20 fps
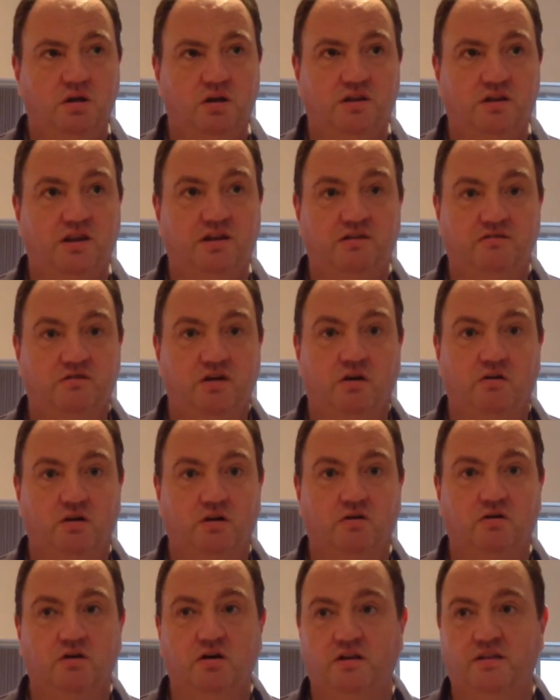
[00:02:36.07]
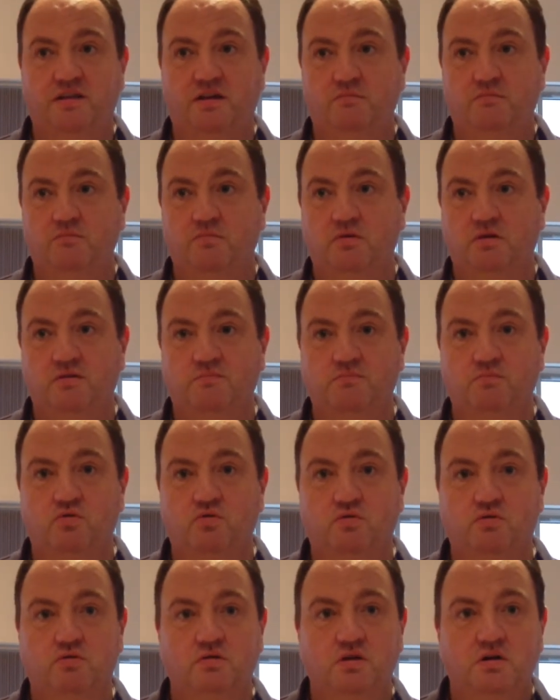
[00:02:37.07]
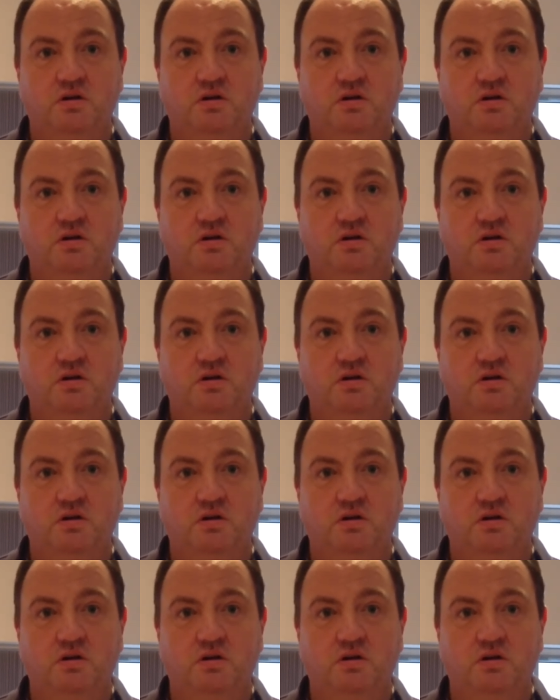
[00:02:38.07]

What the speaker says: things going on. I think there's more